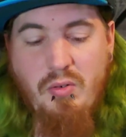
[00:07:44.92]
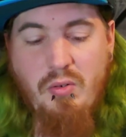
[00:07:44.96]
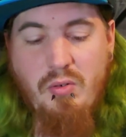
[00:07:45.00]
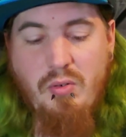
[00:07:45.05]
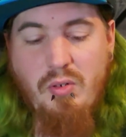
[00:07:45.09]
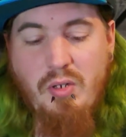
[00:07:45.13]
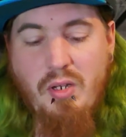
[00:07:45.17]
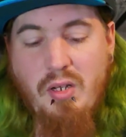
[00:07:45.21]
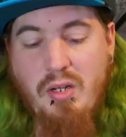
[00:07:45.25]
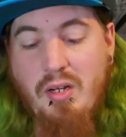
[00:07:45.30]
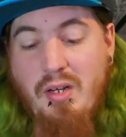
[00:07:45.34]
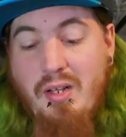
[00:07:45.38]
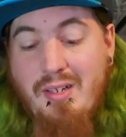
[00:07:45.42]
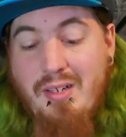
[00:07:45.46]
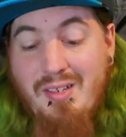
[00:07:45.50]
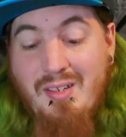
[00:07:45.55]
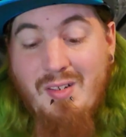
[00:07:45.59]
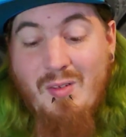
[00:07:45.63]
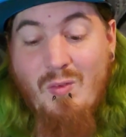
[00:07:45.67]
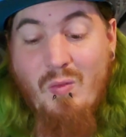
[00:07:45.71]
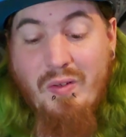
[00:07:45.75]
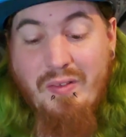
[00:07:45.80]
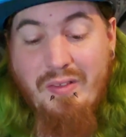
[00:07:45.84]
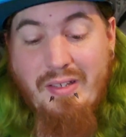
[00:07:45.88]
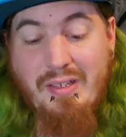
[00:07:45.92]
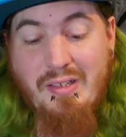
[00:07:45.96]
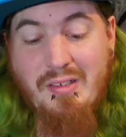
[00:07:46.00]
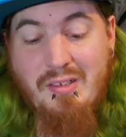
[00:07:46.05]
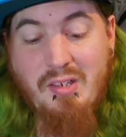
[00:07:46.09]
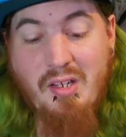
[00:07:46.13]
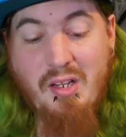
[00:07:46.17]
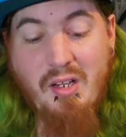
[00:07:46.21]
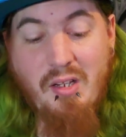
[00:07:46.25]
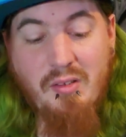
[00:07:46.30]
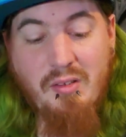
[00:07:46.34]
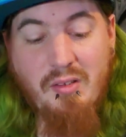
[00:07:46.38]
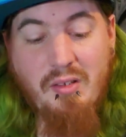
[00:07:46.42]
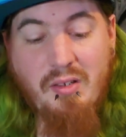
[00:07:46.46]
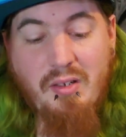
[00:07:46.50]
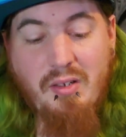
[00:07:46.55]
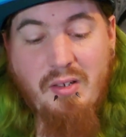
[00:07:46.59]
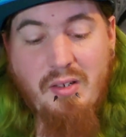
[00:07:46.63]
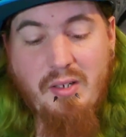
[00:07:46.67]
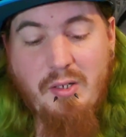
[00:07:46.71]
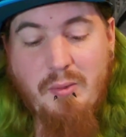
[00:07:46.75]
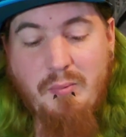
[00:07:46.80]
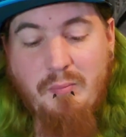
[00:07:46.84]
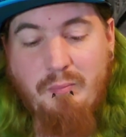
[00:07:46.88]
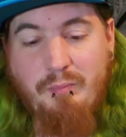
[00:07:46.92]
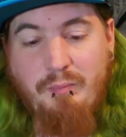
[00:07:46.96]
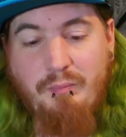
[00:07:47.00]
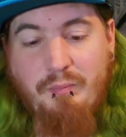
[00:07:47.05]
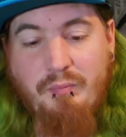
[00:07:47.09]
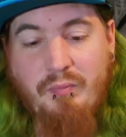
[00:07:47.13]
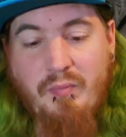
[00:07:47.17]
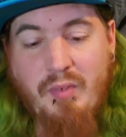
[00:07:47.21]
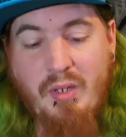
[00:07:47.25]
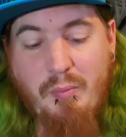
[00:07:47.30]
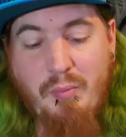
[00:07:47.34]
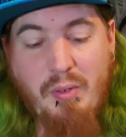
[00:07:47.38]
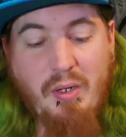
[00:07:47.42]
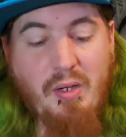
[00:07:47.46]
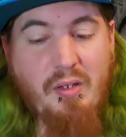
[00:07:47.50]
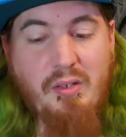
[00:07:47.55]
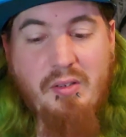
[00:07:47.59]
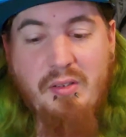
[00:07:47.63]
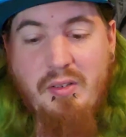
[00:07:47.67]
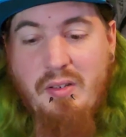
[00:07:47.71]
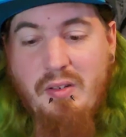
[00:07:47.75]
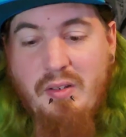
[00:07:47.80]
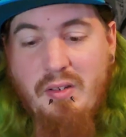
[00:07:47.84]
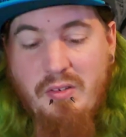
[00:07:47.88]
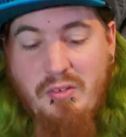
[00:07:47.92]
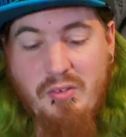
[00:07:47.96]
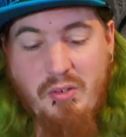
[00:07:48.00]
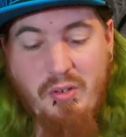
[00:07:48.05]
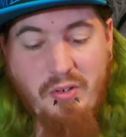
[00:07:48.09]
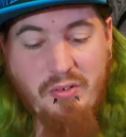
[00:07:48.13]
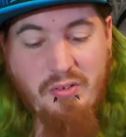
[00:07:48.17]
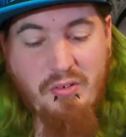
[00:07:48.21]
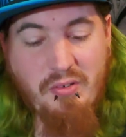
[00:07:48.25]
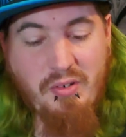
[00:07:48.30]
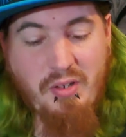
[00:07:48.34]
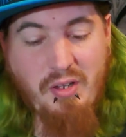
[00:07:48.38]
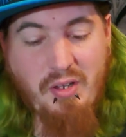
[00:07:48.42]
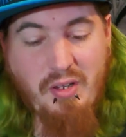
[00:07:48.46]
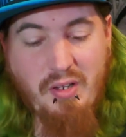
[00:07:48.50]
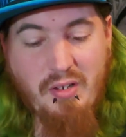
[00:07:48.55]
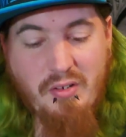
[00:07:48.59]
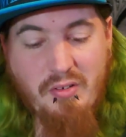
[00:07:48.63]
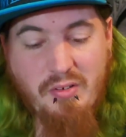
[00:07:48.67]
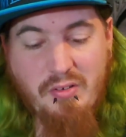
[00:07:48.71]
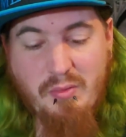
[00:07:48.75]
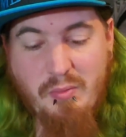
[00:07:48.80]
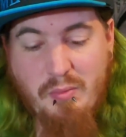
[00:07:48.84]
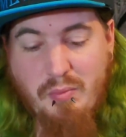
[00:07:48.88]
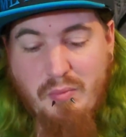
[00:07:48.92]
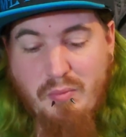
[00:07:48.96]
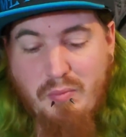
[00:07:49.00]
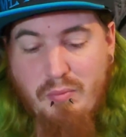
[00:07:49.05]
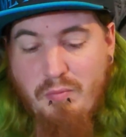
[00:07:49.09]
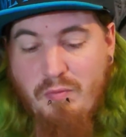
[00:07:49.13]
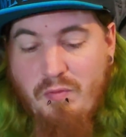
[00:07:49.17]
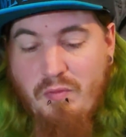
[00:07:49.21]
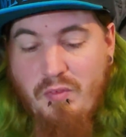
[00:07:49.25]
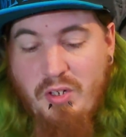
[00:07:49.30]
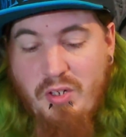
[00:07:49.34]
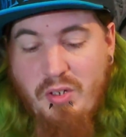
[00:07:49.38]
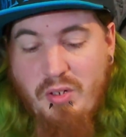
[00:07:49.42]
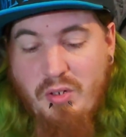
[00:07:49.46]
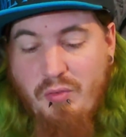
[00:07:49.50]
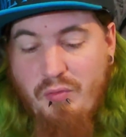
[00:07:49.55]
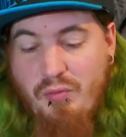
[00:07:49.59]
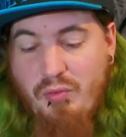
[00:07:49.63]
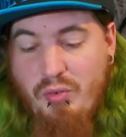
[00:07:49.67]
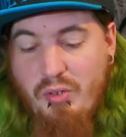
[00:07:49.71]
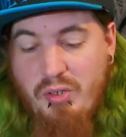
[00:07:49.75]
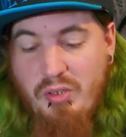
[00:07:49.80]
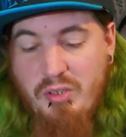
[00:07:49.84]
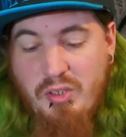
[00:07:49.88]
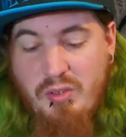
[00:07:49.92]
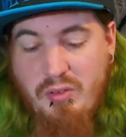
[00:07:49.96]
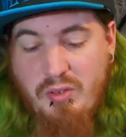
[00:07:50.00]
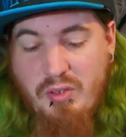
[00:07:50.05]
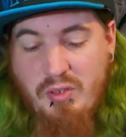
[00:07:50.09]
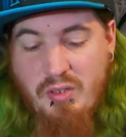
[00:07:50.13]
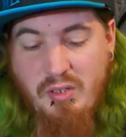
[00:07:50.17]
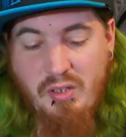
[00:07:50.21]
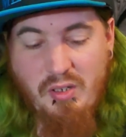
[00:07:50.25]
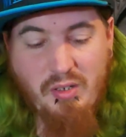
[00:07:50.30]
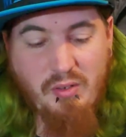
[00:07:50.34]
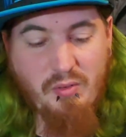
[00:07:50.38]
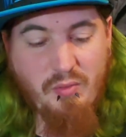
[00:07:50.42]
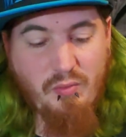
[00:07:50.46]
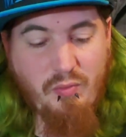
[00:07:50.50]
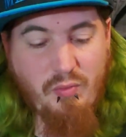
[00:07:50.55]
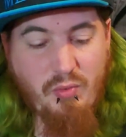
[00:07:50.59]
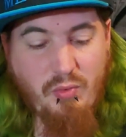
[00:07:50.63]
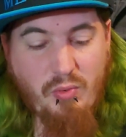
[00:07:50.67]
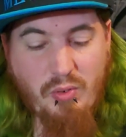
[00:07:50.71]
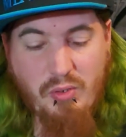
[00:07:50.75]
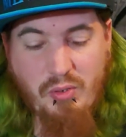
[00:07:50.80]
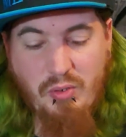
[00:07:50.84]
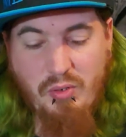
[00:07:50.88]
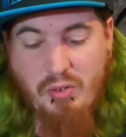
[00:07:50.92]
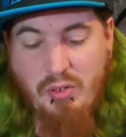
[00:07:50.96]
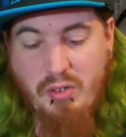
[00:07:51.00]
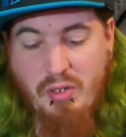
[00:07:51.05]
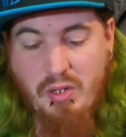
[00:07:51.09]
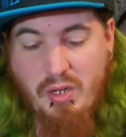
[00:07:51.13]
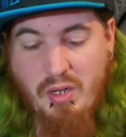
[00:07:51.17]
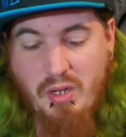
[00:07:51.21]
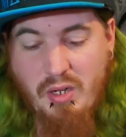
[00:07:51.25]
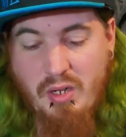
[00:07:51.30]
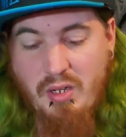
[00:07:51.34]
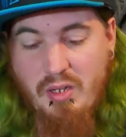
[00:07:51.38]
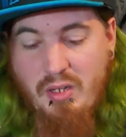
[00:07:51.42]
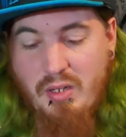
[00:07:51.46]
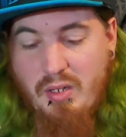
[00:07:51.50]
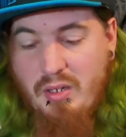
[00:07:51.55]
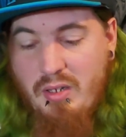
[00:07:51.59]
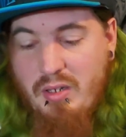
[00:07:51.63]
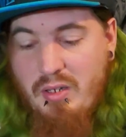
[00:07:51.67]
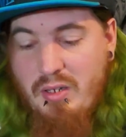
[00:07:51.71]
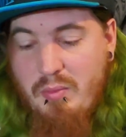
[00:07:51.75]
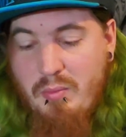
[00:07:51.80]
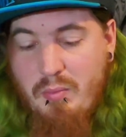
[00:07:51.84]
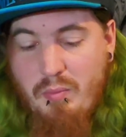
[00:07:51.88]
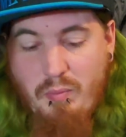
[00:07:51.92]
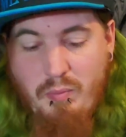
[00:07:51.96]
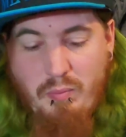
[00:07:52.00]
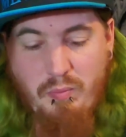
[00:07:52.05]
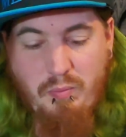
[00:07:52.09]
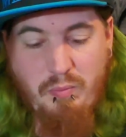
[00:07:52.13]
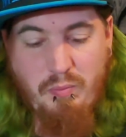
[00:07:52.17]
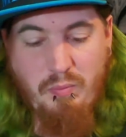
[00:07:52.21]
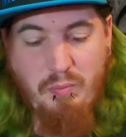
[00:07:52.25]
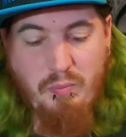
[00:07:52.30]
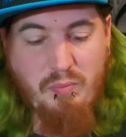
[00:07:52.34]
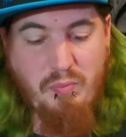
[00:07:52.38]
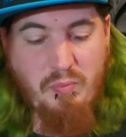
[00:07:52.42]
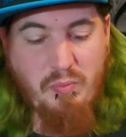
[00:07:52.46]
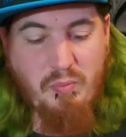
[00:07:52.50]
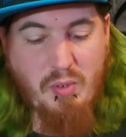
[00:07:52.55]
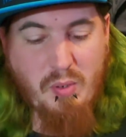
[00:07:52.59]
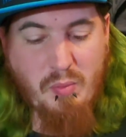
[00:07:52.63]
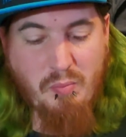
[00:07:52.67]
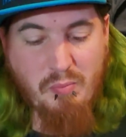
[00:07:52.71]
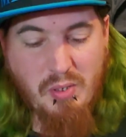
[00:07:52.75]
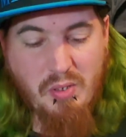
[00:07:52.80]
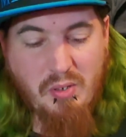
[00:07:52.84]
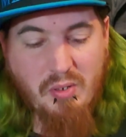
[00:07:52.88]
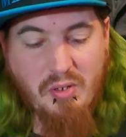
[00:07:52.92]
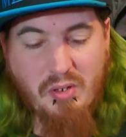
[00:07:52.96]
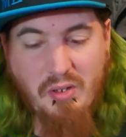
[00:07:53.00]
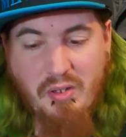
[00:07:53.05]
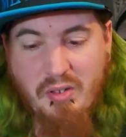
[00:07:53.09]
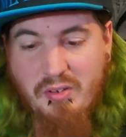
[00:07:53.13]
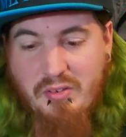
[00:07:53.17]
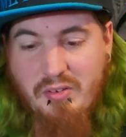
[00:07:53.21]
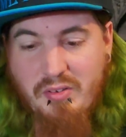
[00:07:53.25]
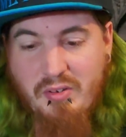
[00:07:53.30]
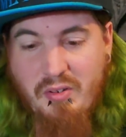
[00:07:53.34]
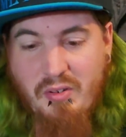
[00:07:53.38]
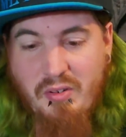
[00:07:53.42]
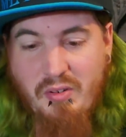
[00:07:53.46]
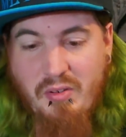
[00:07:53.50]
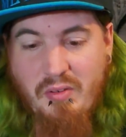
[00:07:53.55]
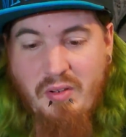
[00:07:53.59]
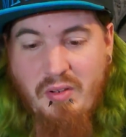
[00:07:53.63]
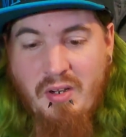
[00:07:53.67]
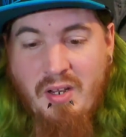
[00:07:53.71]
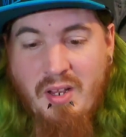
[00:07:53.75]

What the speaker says: get an idea of what they sound like. Apparently, this also has some video footage for your computer, so